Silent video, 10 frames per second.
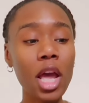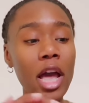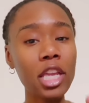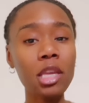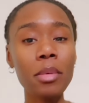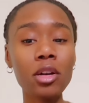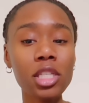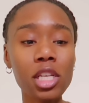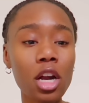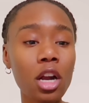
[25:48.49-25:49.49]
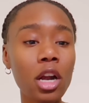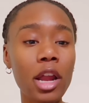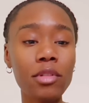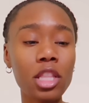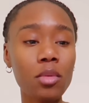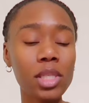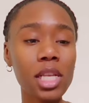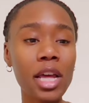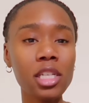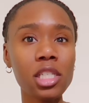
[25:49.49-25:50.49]
I emailed it to her. Everything was
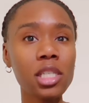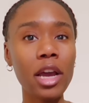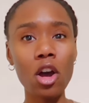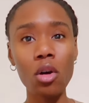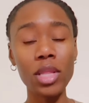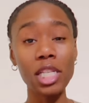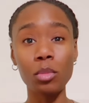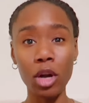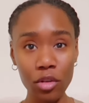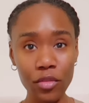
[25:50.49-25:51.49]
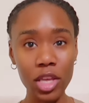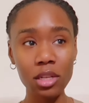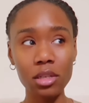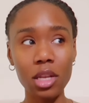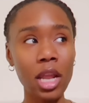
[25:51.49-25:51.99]
signed. And she's like, oh, that's perfect.